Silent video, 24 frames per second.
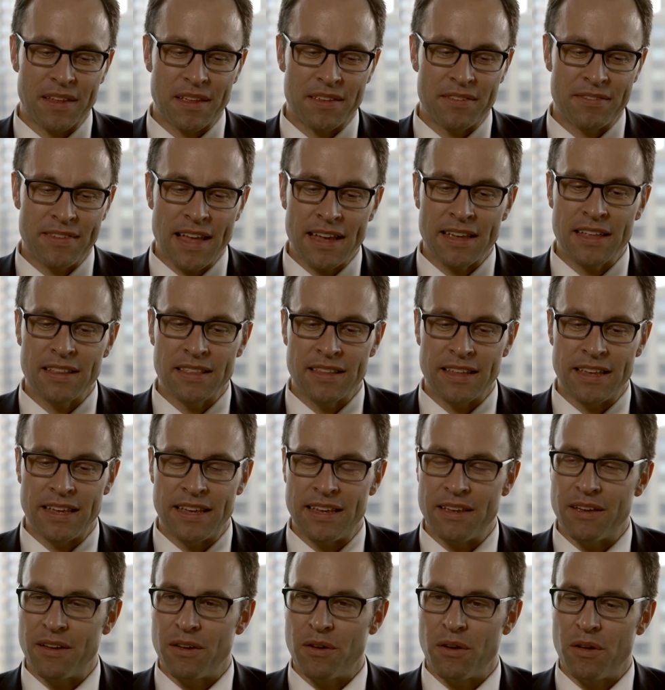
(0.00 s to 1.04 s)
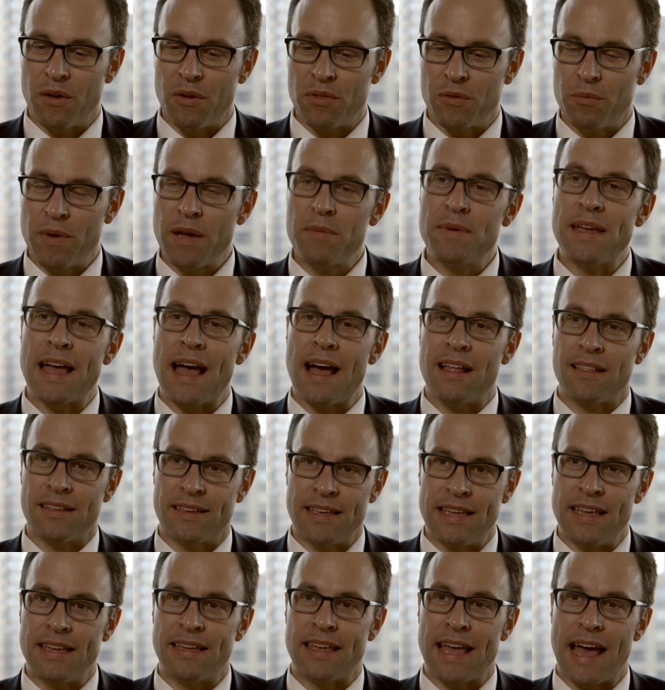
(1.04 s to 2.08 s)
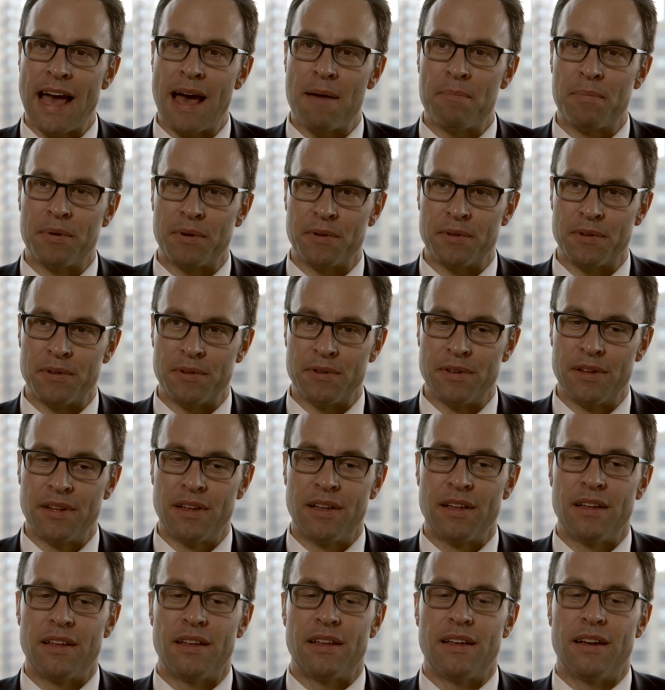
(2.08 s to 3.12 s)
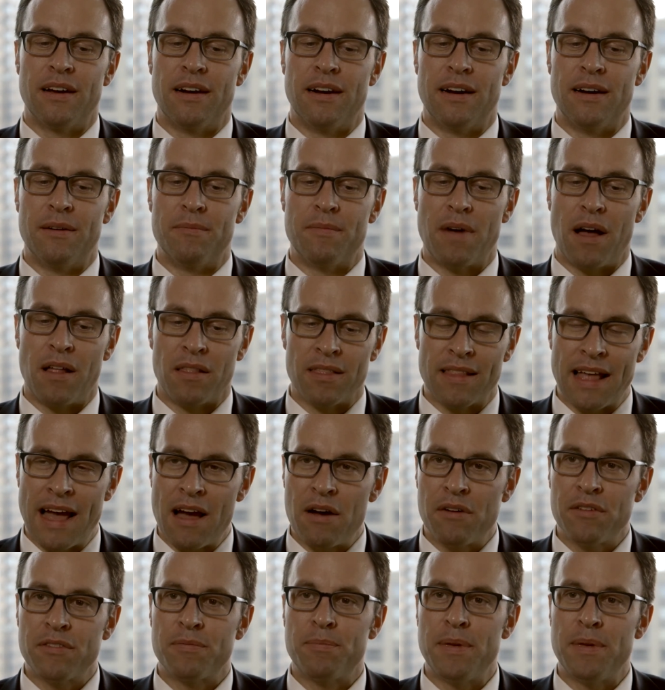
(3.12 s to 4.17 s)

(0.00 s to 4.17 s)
Secondly, the way we allocate capital allows